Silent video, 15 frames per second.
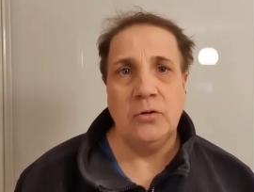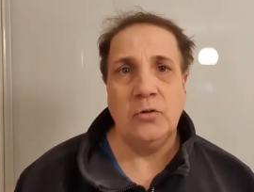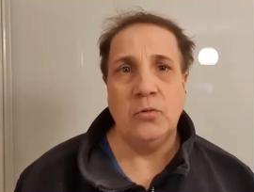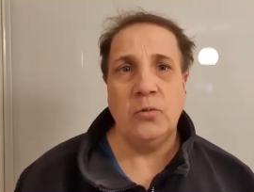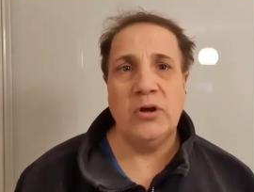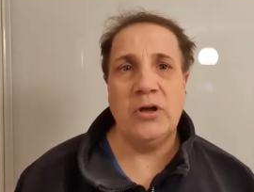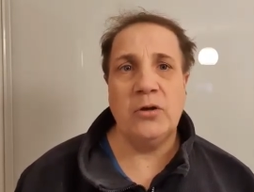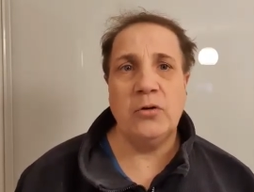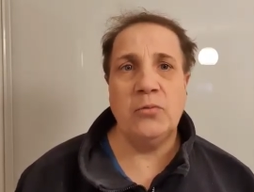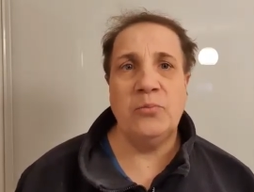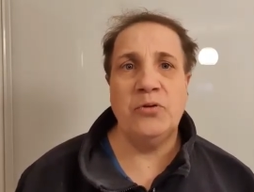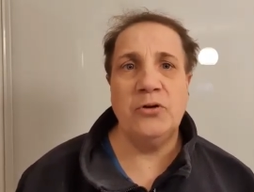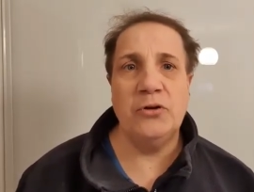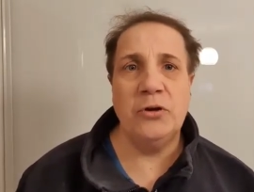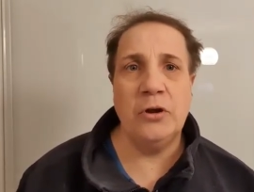When God
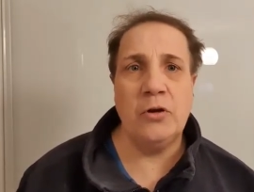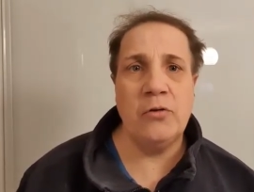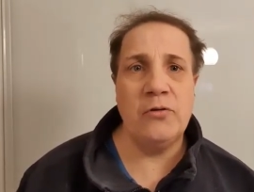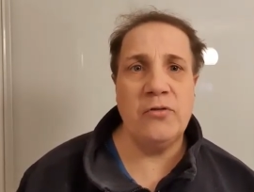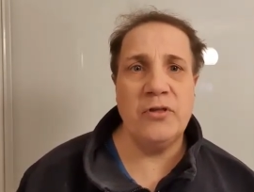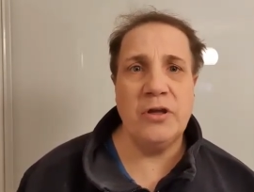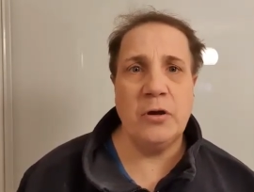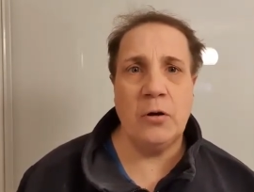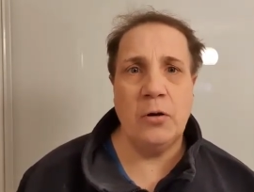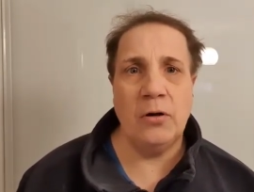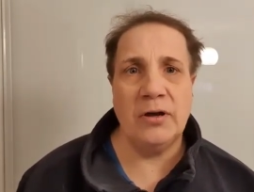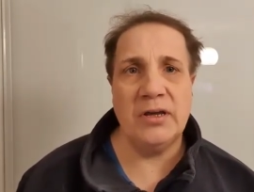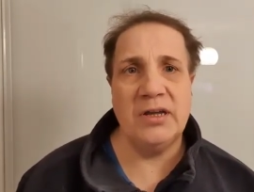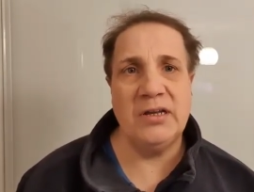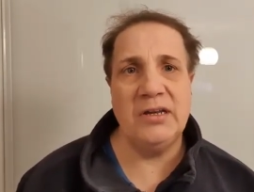put Noah in the ark,
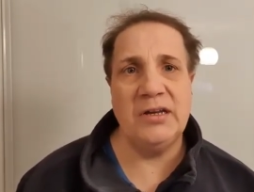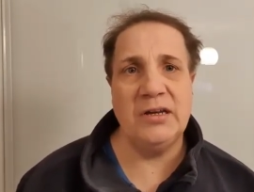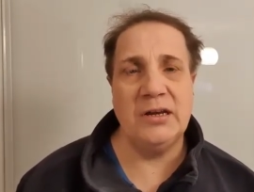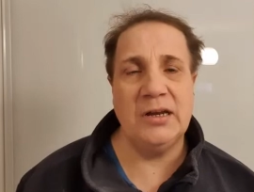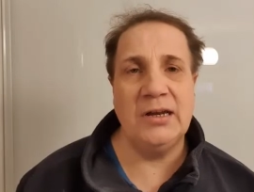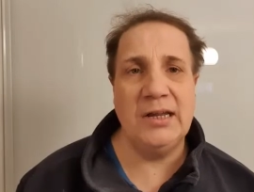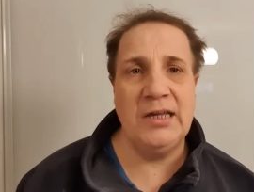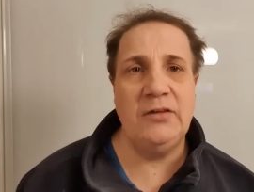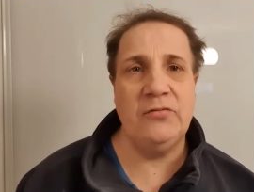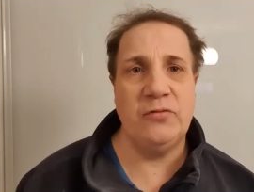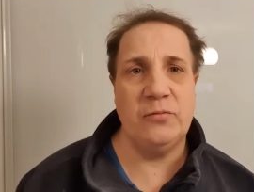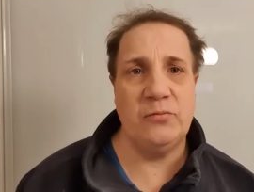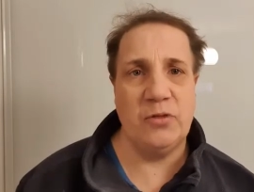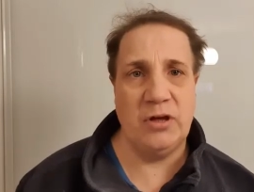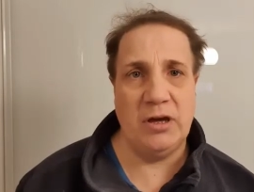he didn't leave
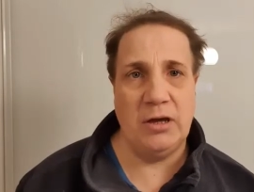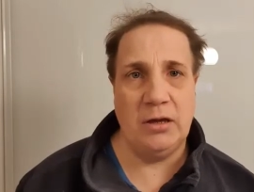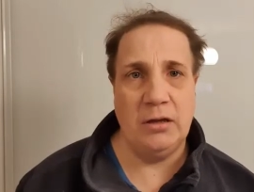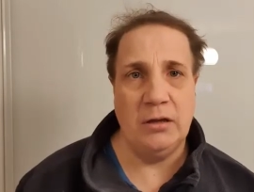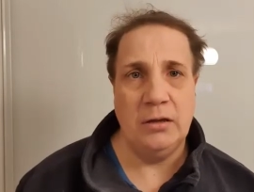him there